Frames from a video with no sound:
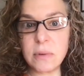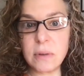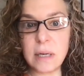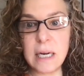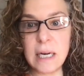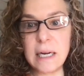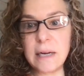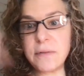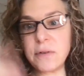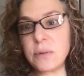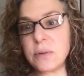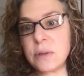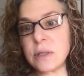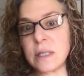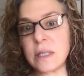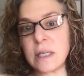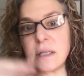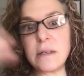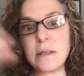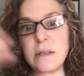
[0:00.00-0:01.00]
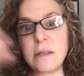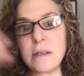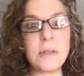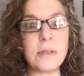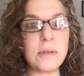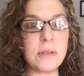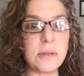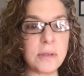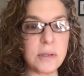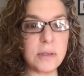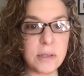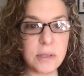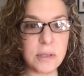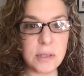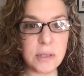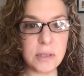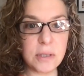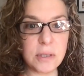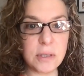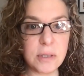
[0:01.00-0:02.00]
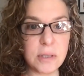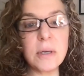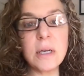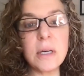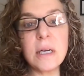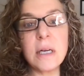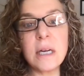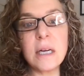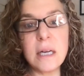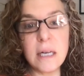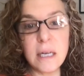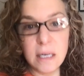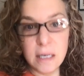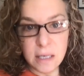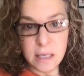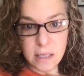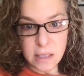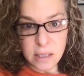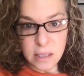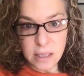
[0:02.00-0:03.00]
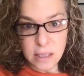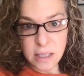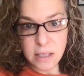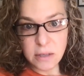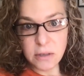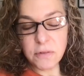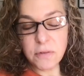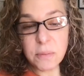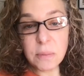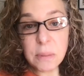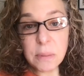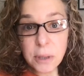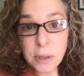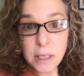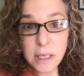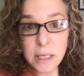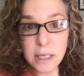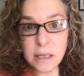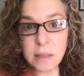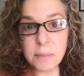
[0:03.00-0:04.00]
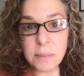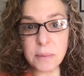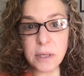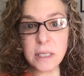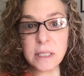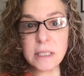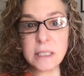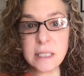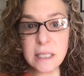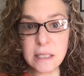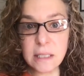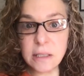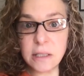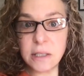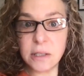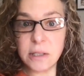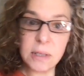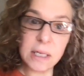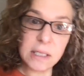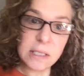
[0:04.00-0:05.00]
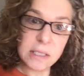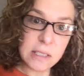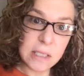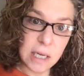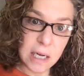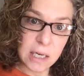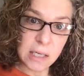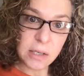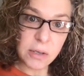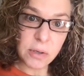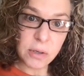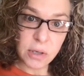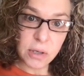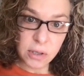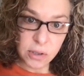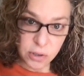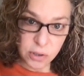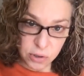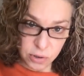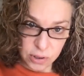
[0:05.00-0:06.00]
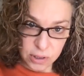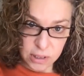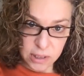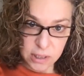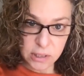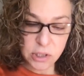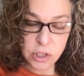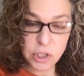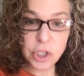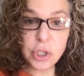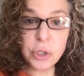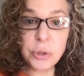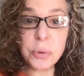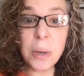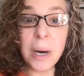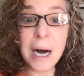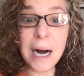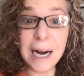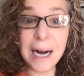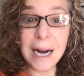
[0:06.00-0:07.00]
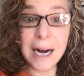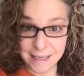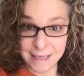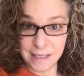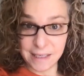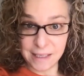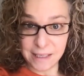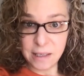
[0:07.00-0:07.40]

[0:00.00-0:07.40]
Everyone's like, no, no, no, no, no, no, no. Hear it from the market. The market's telling you that's not good. It's too high.